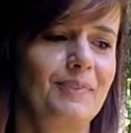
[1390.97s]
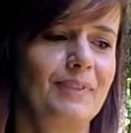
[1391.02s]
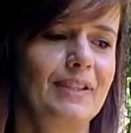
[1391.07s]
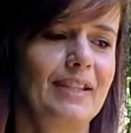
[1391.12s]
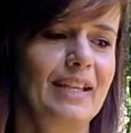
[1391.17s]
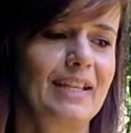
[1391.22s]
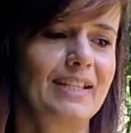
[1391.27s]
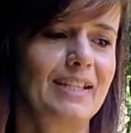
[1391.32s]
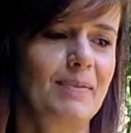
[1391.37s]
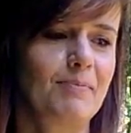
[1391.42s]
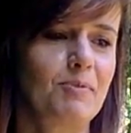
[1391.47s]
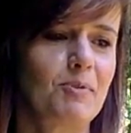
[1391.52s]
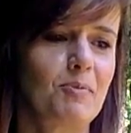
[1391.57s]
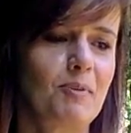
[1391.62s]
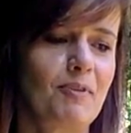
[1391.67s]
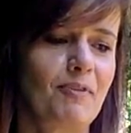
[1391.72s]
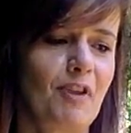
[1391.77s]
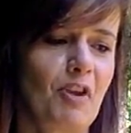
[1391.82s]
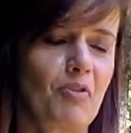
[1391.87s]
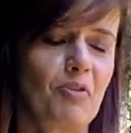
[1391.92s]
they seem to
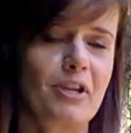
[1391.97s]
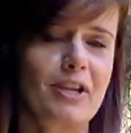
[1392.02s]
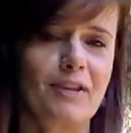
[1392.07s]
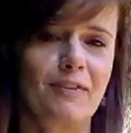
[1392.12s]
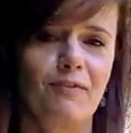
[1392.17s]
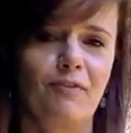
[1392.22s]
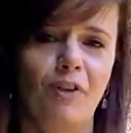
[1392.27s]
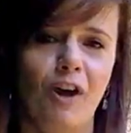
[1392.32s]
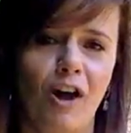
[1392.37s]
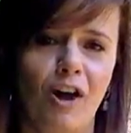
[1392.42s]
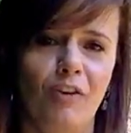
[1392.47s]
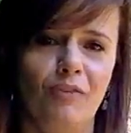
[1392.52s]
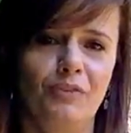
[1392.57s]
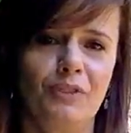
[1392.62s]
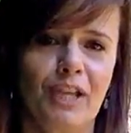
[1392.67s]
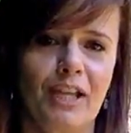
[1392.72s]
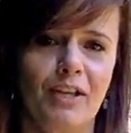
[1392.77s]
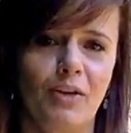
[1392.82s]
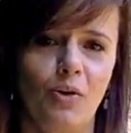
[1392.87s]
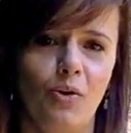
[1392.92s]
be very evolved
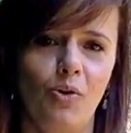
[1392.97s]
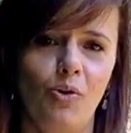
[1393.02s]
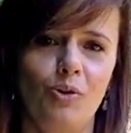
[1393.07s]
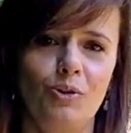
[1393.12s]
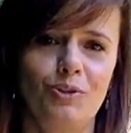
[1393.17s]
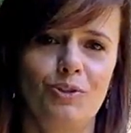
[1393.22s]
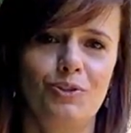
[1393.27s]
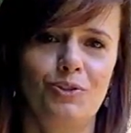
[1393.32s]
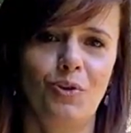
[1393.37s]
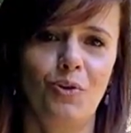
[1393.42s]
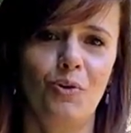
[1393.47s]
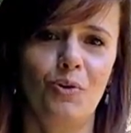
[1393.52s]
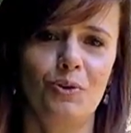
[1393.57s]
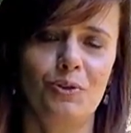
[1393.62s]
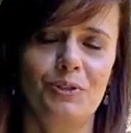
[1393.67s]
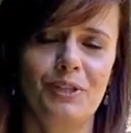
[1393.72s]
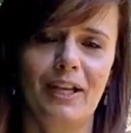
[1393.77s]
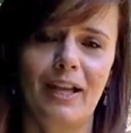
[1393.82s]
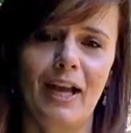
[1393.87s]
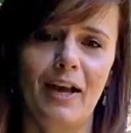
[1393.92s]
and old
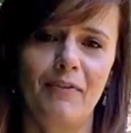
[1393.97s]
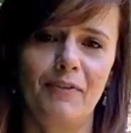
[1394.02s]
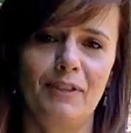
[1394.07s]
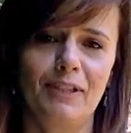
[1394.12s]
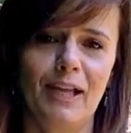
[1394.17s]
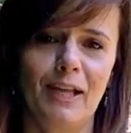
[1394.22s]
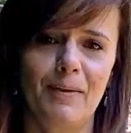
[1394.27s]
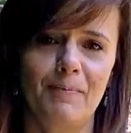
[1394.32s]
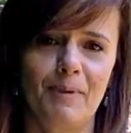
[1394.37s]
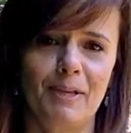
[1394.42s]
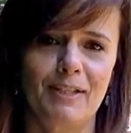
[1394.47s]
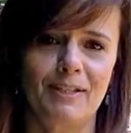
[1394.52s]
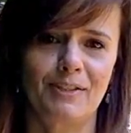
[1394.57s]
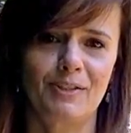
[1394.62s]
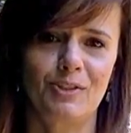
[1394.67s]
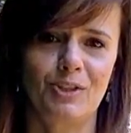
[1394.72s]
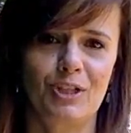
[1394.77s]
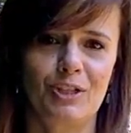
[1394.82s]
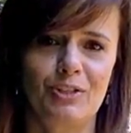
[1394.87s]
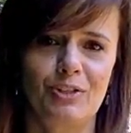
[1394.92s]
souls that have a lot of
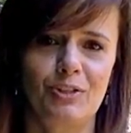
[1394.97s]
messages.